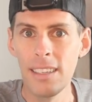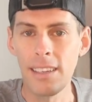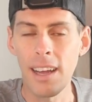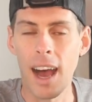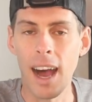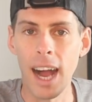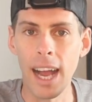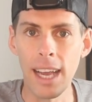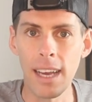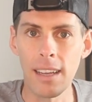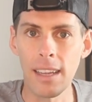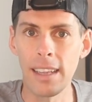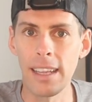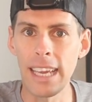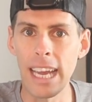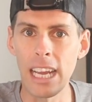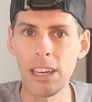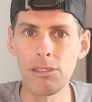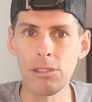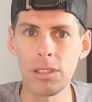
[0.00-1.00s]
tile in
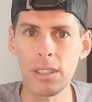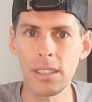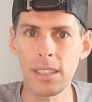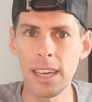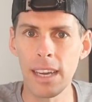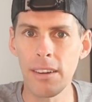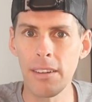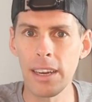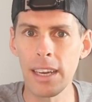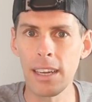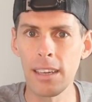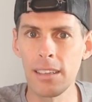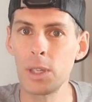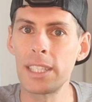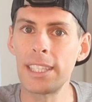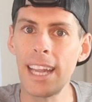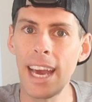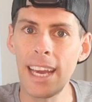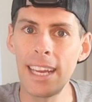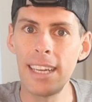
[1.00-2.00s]
the entrance area,
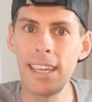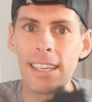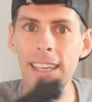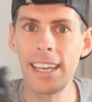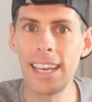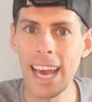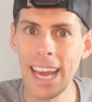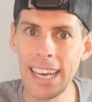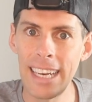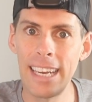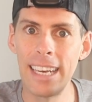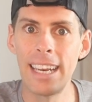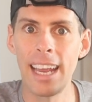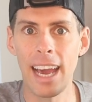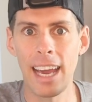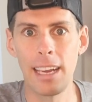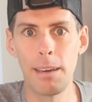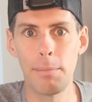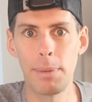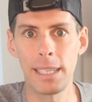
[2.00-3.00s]
was ninety to
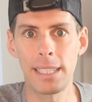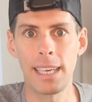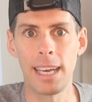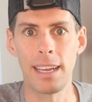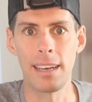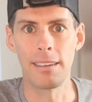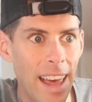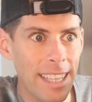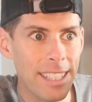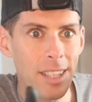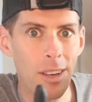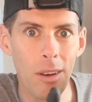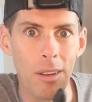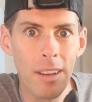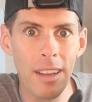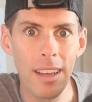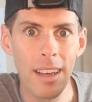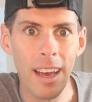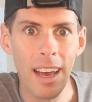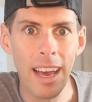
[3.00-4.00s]
ninety-nine percent. That's
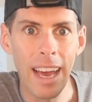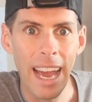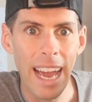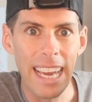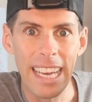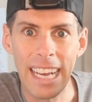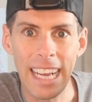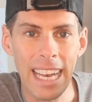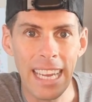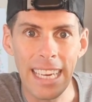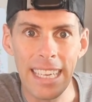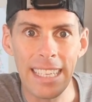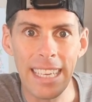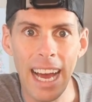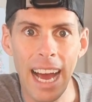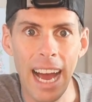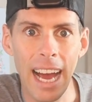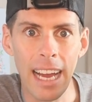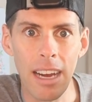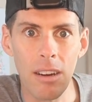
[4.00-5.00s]
on a clean
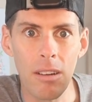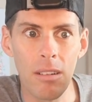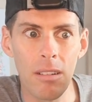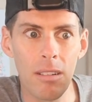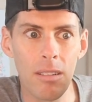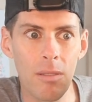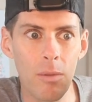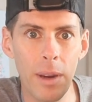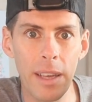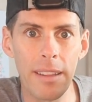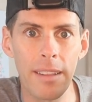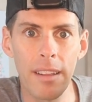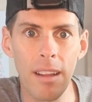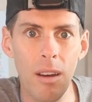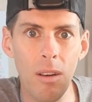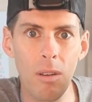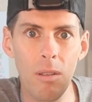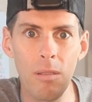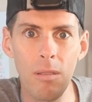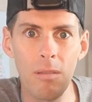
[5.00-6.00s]
tile with
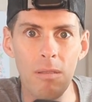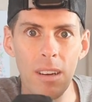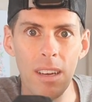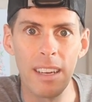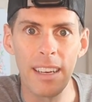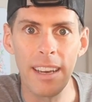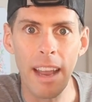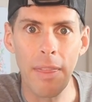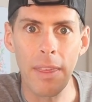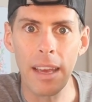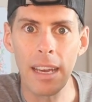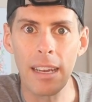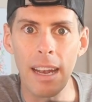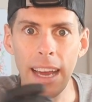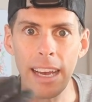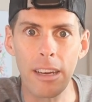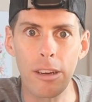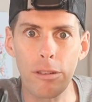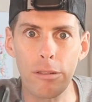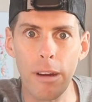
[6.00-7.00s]
no, nothing
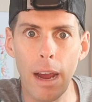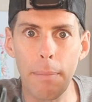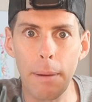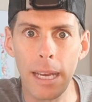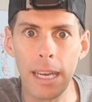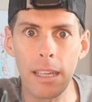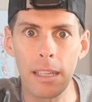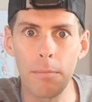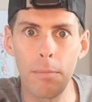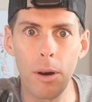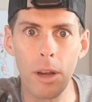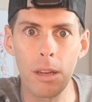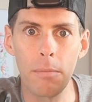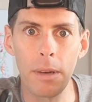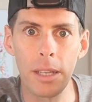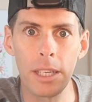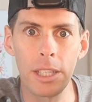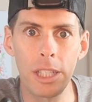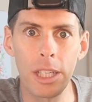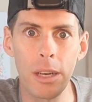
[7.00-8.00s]
like grabbing at the
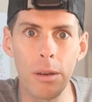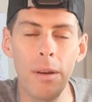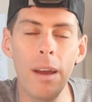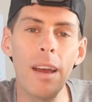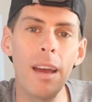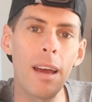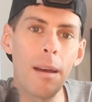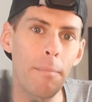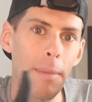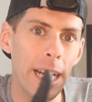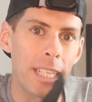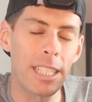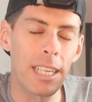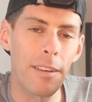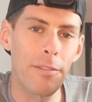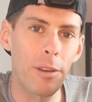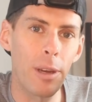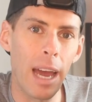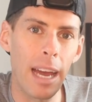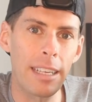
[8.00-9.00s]
bottom of the shoe. Imagine
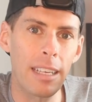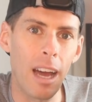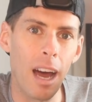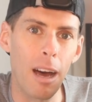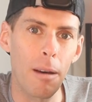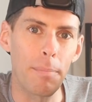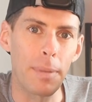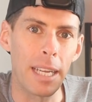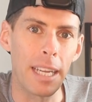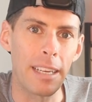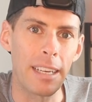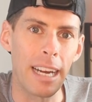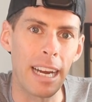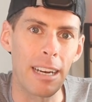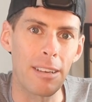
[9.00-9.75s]
if you had carpet in your